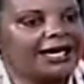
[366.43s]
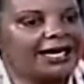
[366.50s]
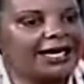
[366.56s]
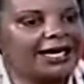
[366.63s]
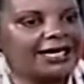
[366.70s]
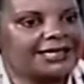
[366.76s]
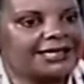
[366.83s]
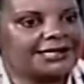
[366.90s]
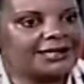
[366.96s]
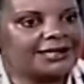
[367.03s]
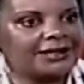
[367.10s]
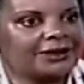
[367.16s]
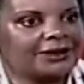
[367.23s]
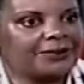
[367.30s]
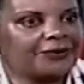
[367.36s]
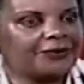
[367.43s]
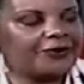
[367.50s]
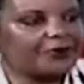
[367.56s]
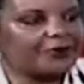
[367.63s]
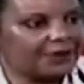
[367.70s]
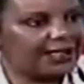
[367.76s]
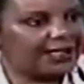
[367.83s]
and
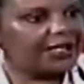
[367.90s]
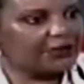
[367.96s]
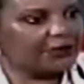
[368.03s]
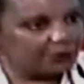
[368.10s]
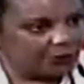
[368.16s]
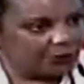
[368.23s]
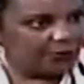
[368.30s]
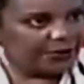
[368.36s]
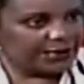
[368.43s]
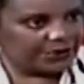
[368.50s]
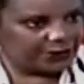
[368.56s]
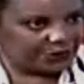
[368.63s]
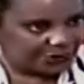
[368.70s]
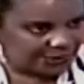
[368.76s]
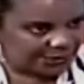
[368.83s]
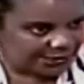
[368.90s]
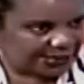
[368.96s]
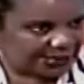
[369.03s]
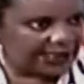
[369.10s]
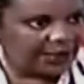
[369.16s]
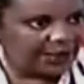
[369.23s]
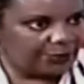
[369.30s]
from there we'll be just
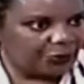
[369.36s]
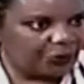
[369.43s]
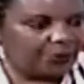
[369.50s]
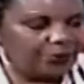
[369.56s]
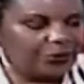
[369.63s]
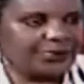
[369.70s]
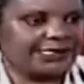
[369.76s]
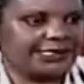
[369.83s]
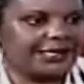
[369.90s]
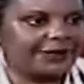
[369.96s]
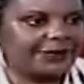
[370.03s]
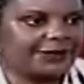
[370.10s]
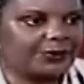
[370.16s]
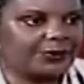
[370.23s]
taking more and more steps.